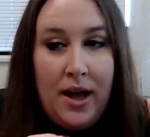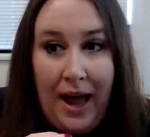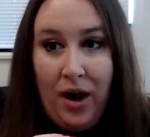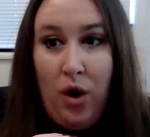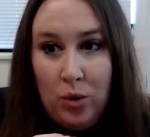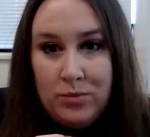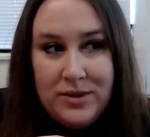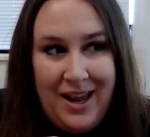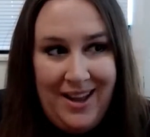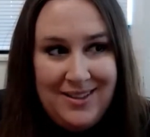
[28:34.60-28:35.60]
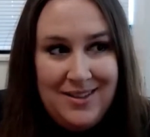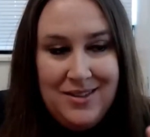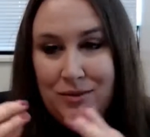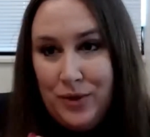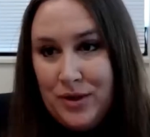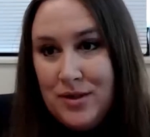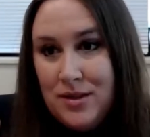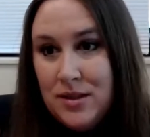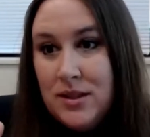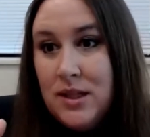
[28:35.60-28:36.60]
at-home tests
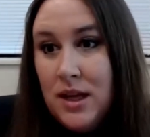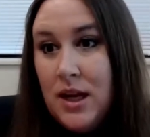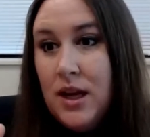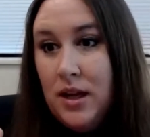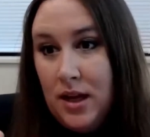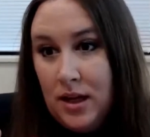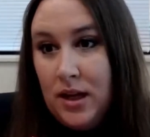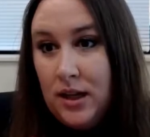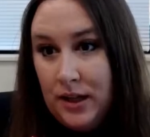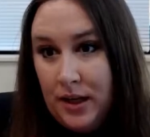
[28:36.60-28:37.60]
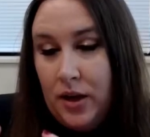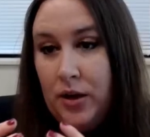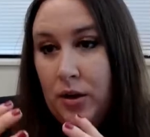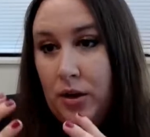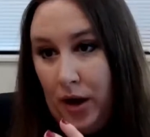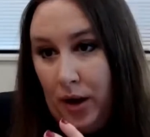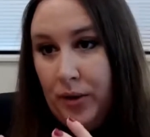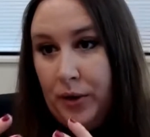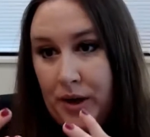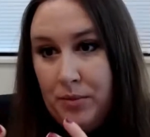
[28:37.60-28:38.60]
versus in clinic
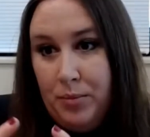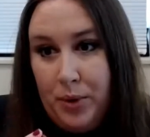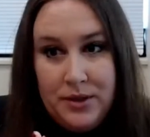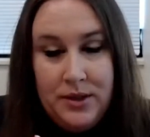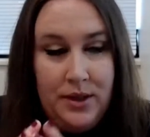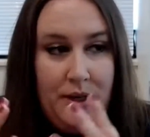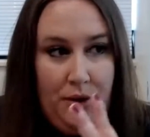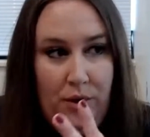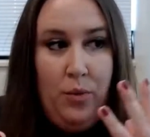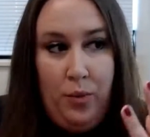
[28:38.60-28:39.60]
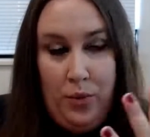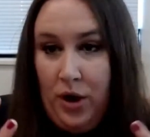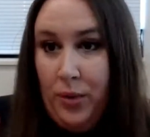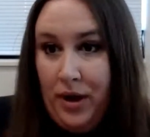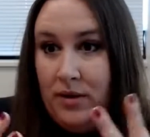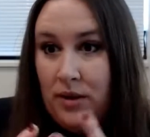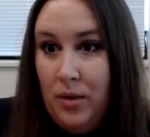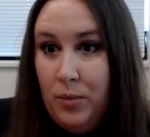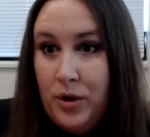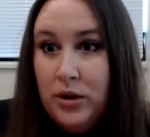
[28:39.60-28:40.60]
or in person? I know, we have a
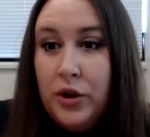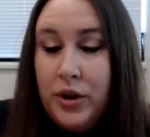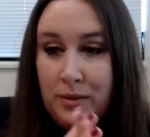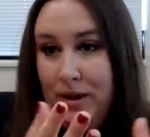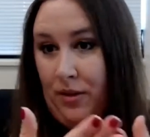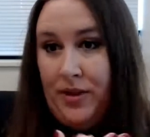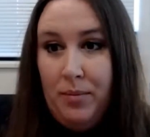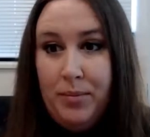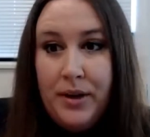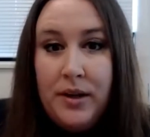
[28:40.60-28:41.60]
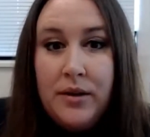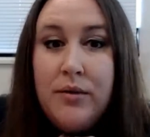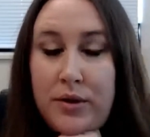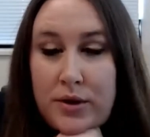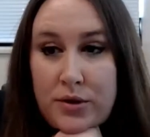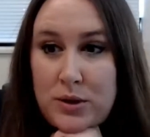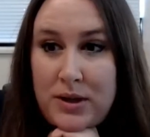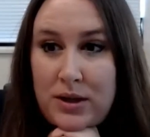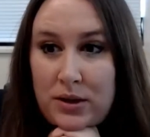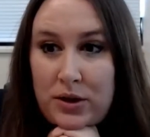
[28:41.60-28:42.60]
lot more to learn about that, but can you
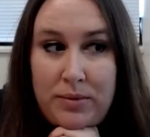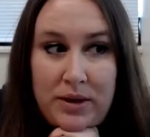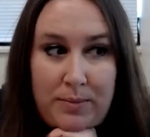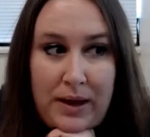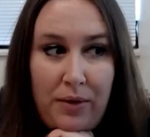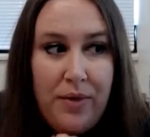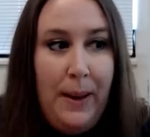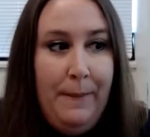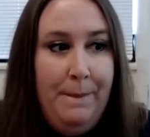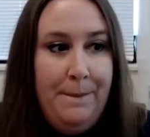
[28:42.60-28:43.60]
speak a little bit about that?